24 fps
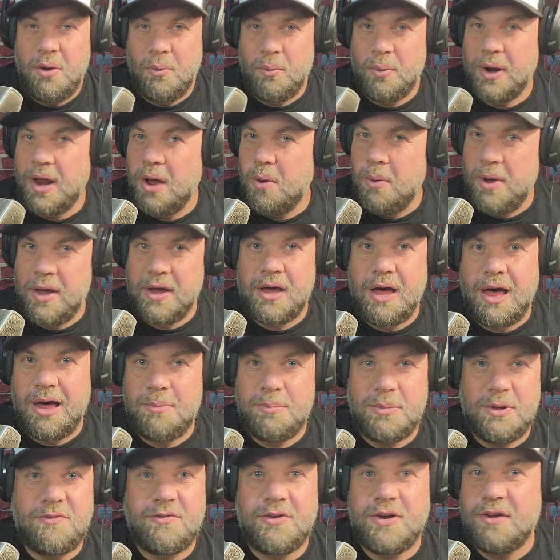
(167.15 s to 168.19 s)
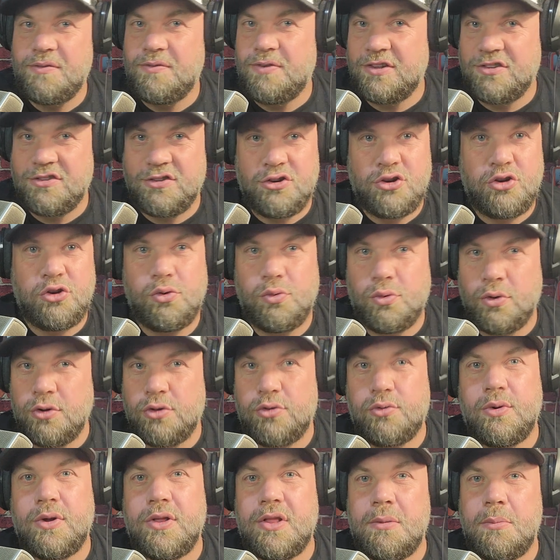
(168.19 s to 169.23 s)
When I wake up, even if it's two or
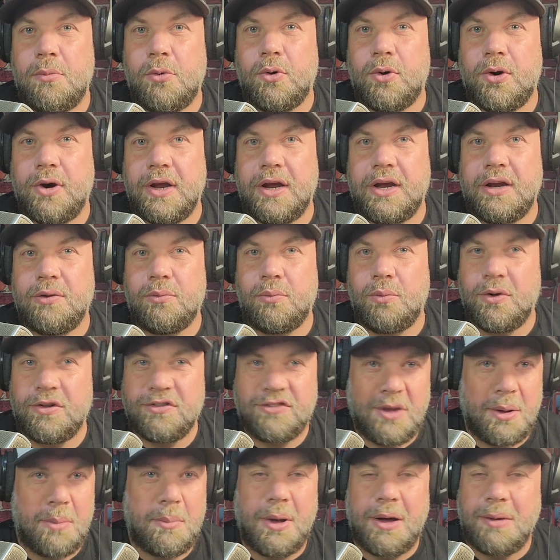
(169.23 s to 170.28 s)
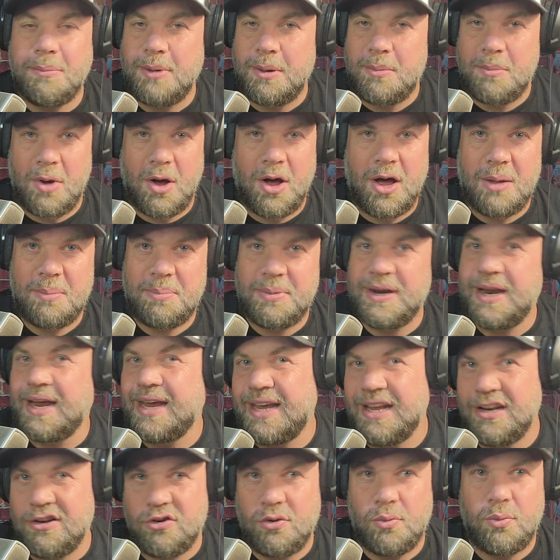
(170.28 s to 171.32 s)
three in the morning, once I'm up, I'm up and I
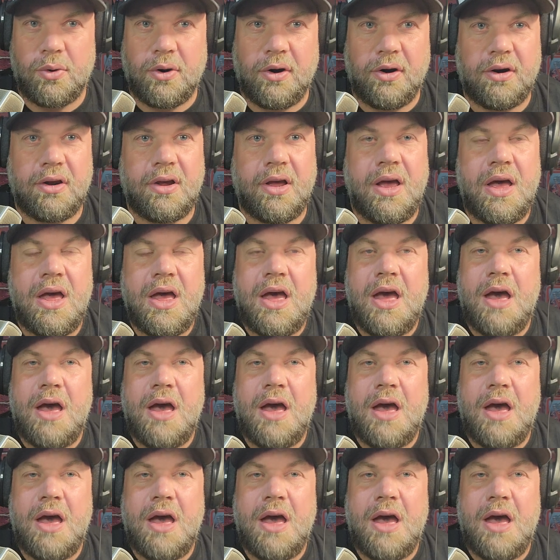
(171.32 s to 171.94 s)
get to work.